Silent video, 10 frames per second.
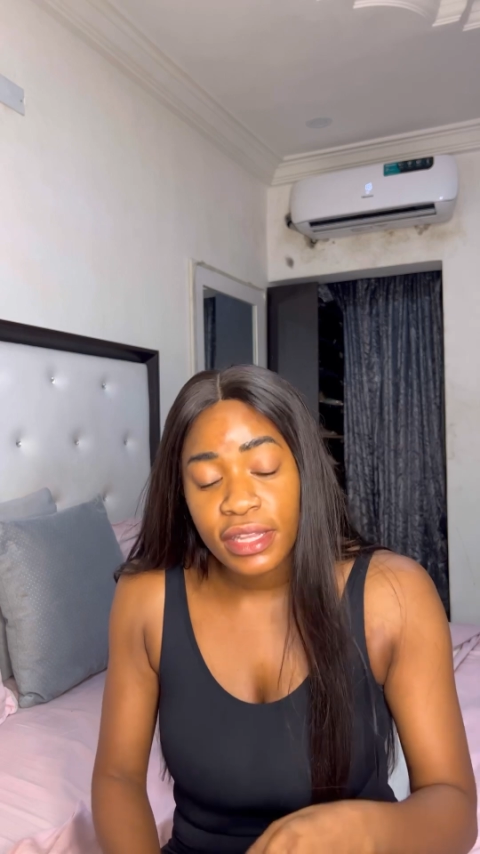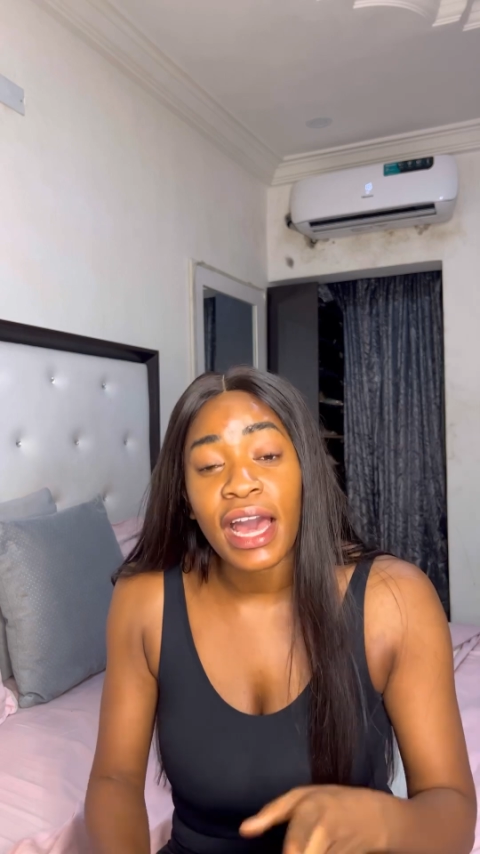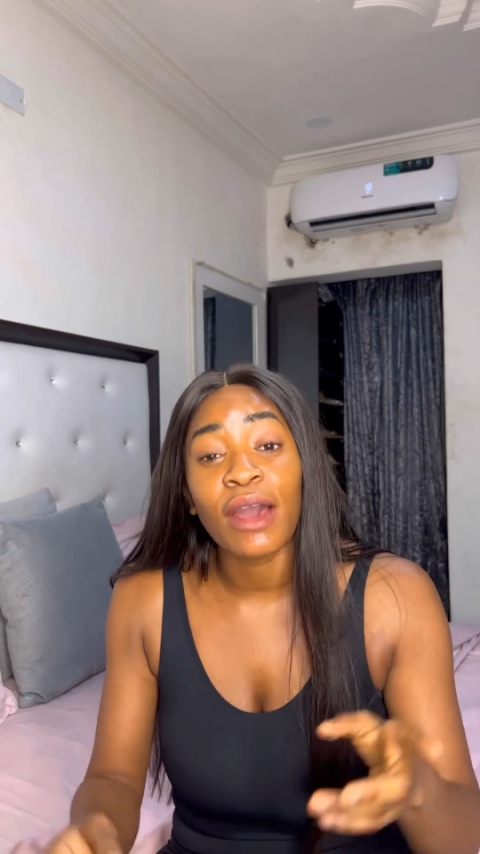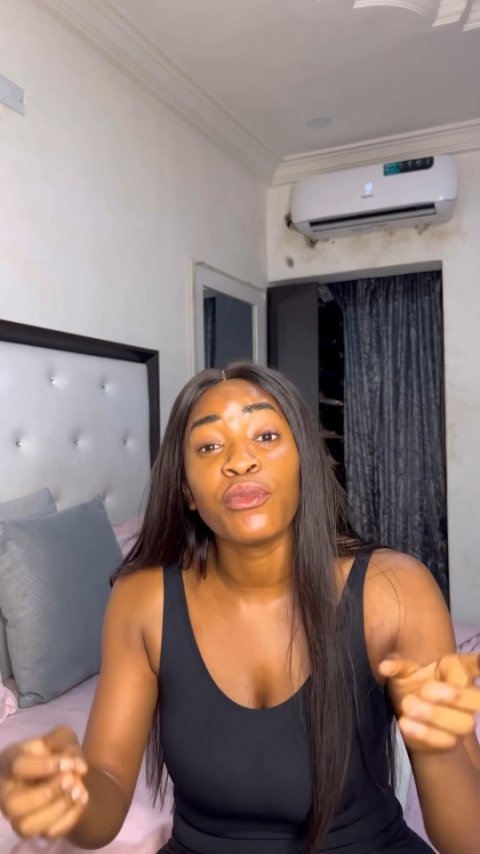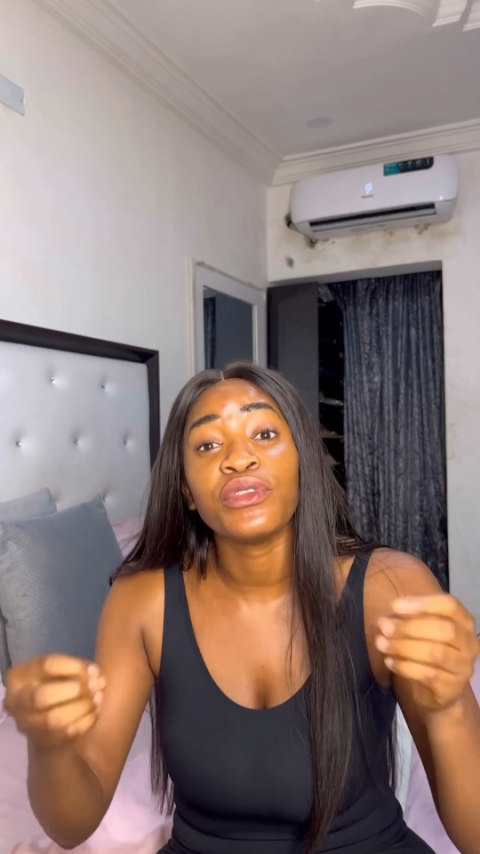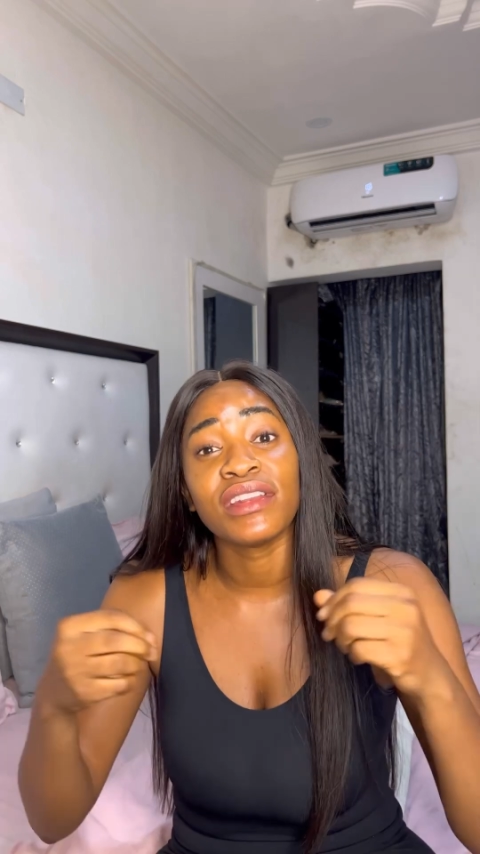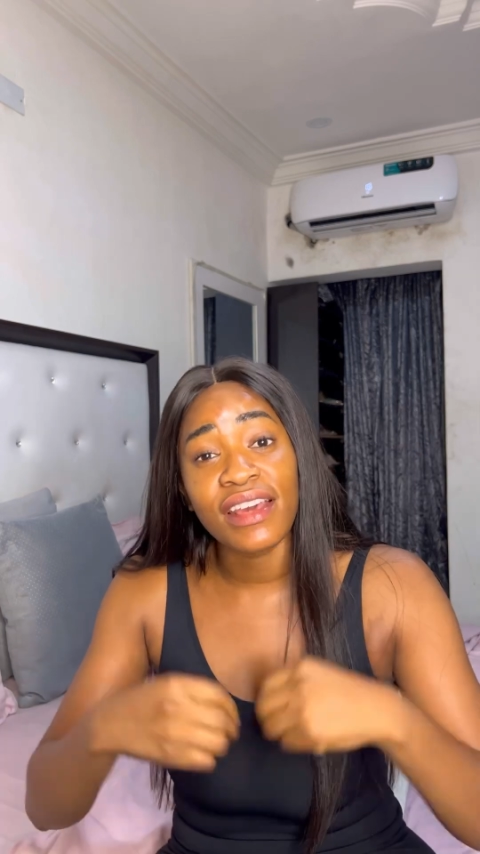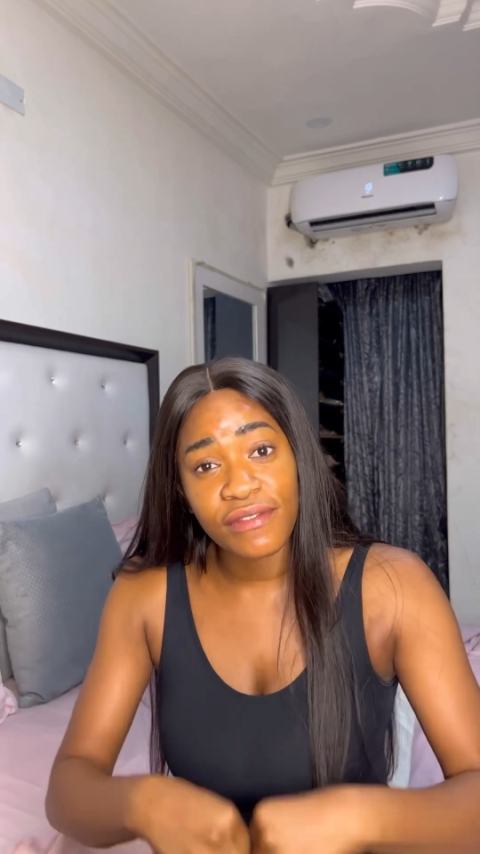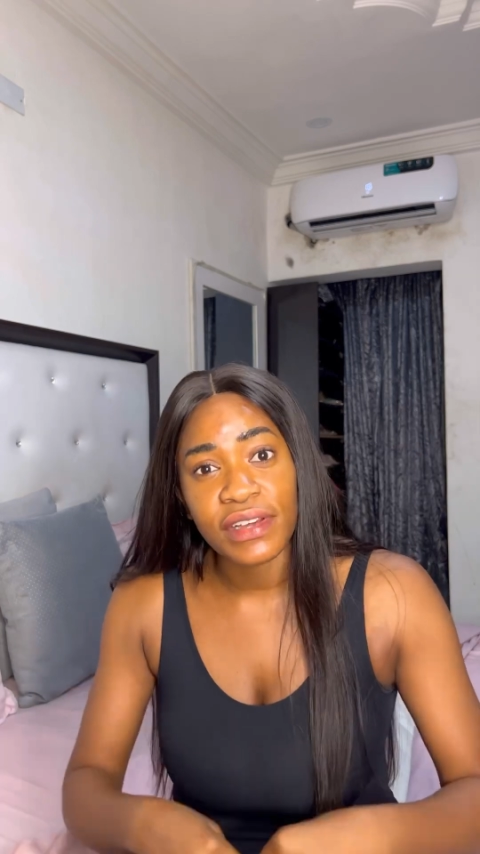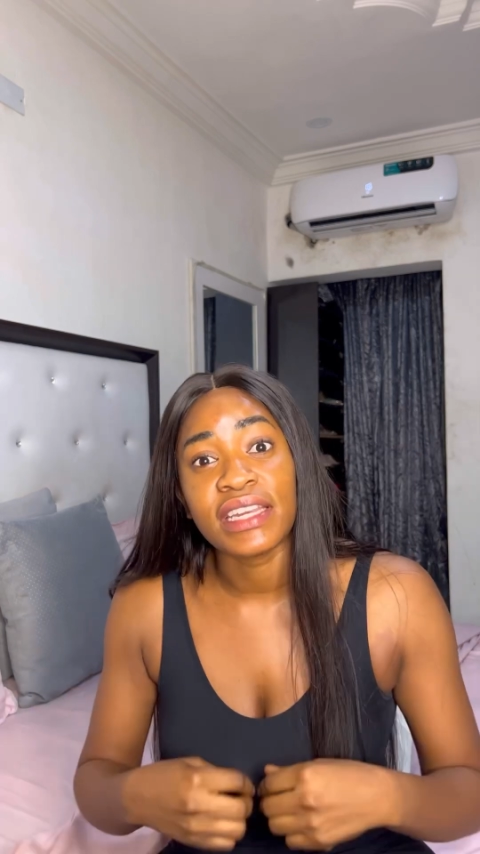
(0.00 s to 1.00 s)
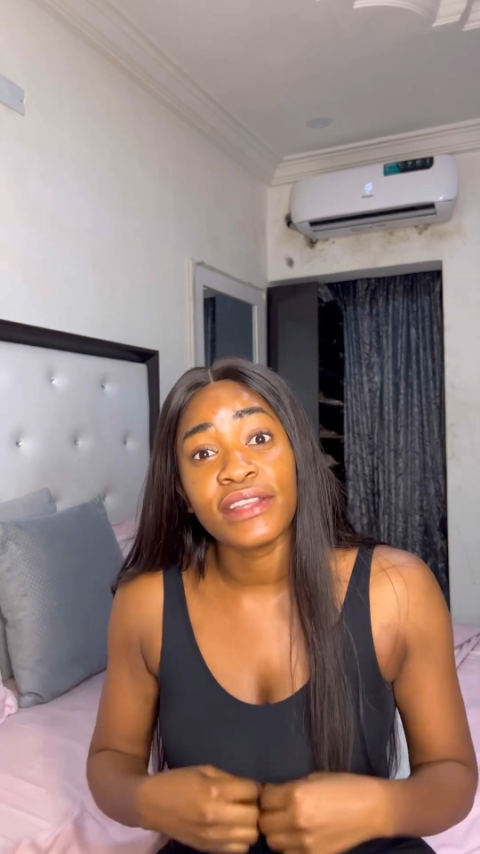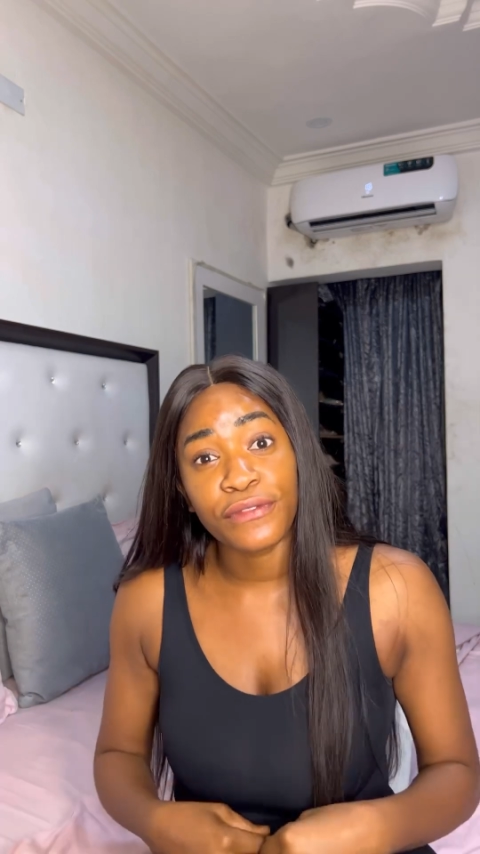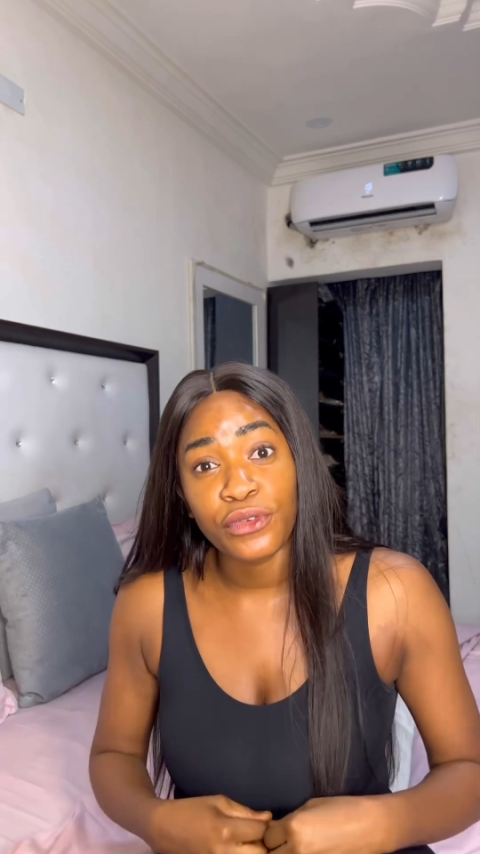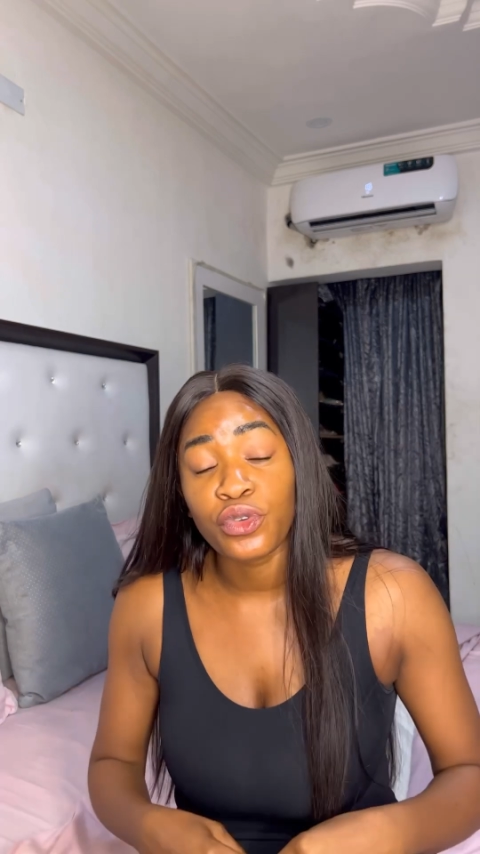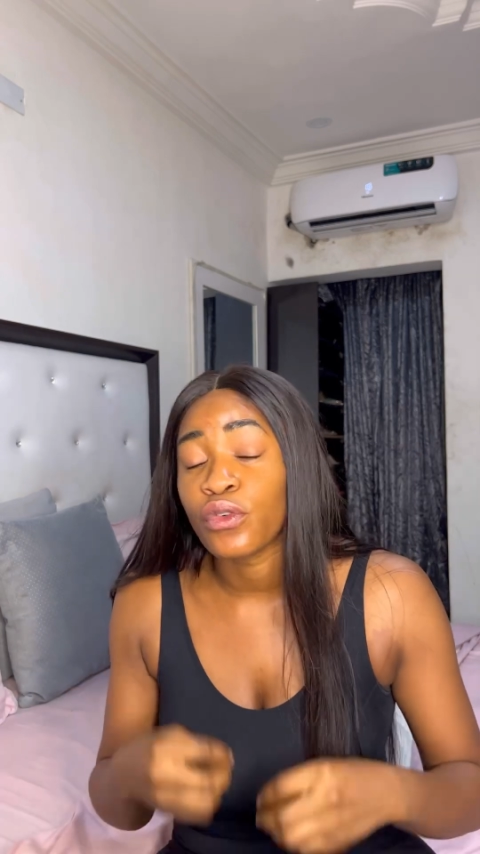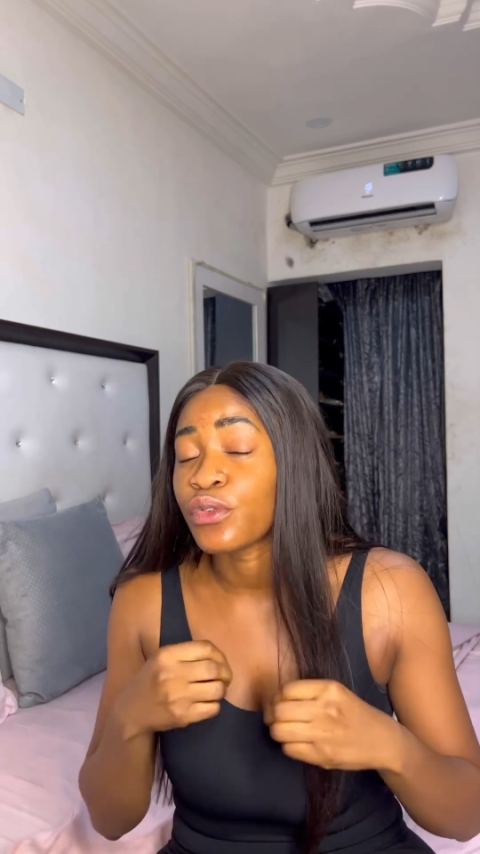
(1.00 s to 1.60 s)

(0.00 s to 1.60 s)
i will never leave you nor